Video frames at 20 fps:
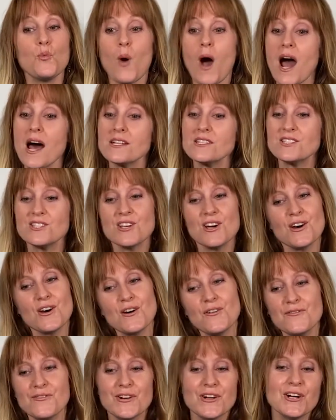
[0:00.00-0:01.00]
watch
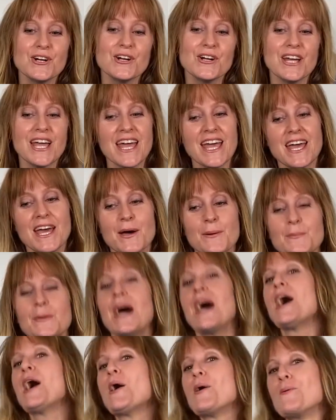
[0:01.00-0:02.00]
over him.
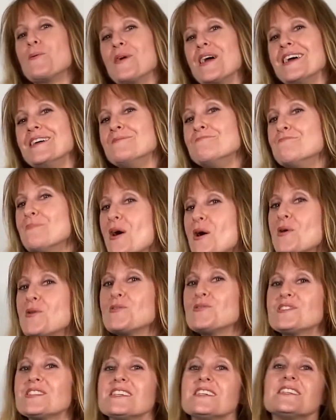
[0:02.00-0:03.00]
When
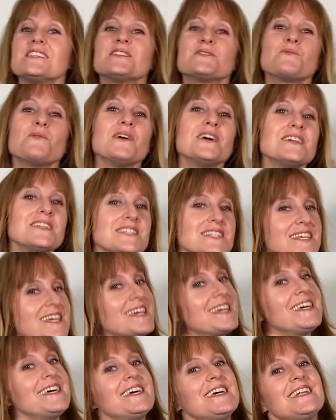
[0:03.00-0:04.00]
Moses was
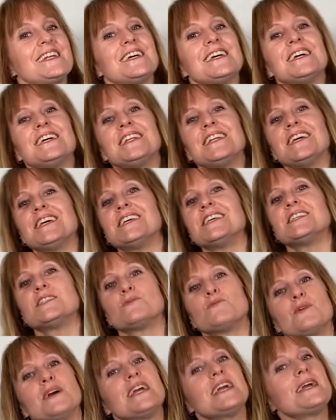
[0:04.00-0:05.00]
hid in his
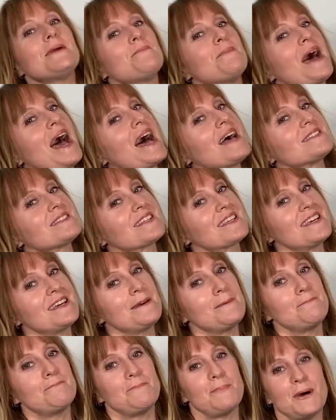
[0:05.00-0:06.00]
wee
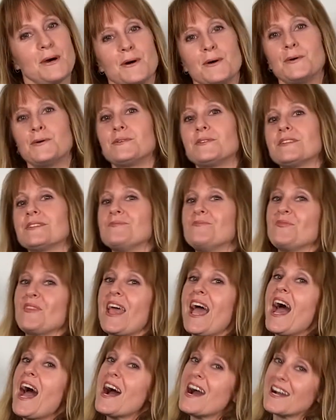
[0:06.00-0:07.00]
basket
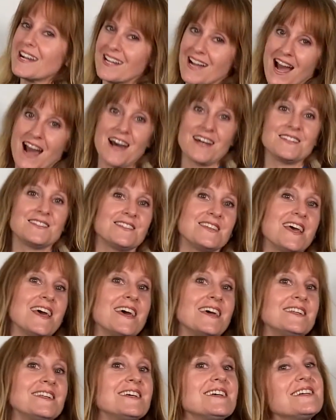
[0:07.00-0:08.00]
boat, God
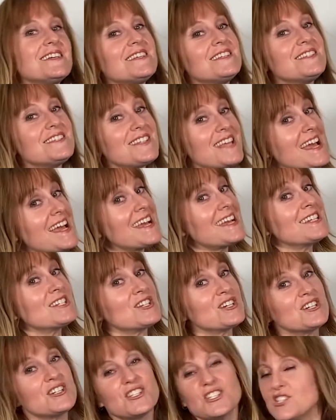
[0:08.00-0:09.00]
sent his
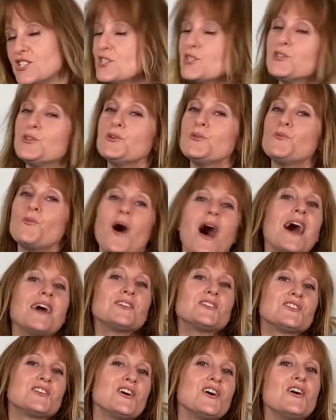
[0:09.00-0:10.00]
angels to
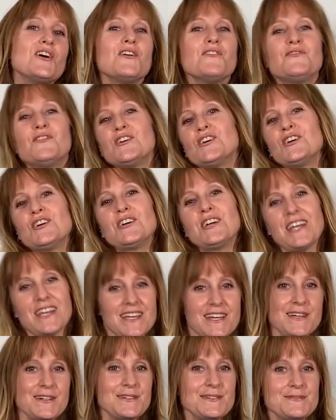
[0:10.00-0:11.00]
watch over
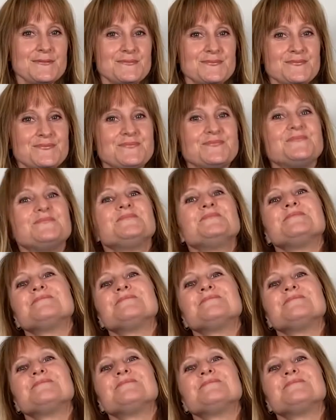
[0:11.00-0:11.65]
him.